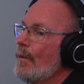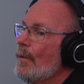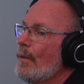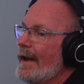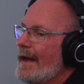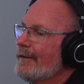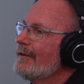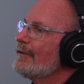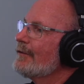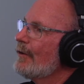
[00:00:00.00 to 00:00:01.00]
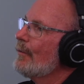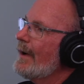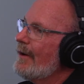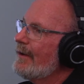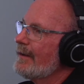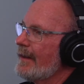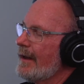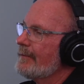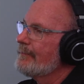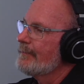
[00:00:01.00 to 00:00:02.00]
when athletes start wearing
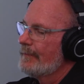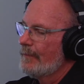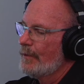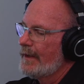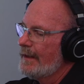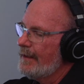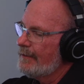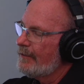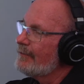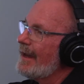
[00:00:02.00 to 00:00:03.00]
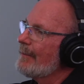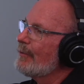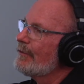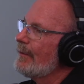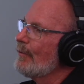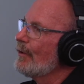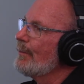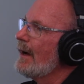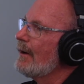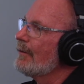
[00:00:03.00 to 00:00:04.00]
that, when they get this 9% more
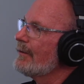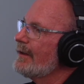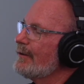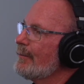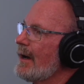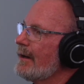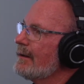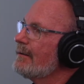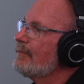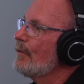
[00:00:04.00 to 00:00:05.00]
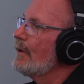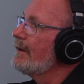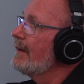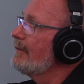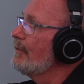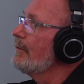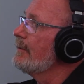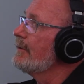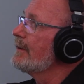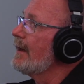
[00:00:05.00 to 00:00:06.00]
power in their body, well, what are they
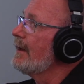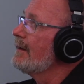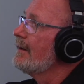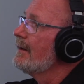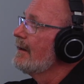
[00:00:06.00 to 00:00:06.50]
doing with that?